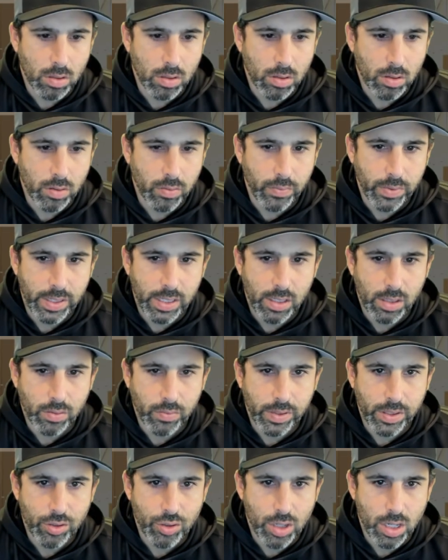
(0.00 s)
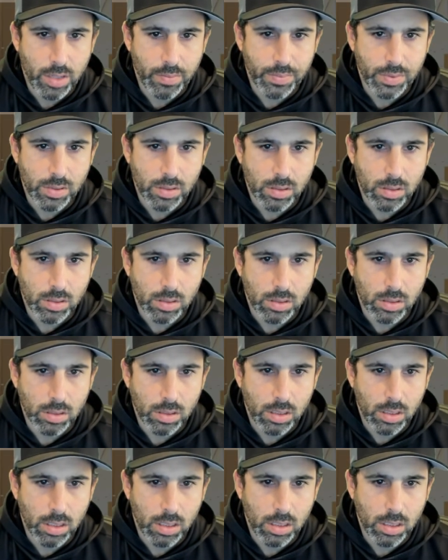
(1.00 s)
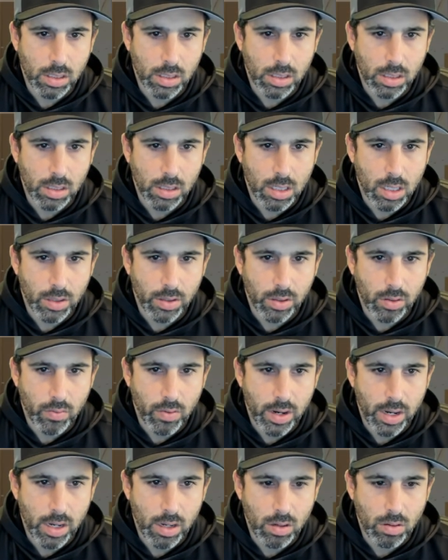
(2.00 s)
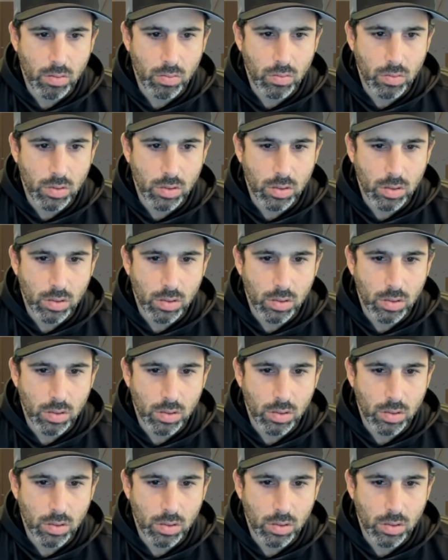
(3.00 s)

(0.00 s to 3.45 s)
3 3-drops on the ground,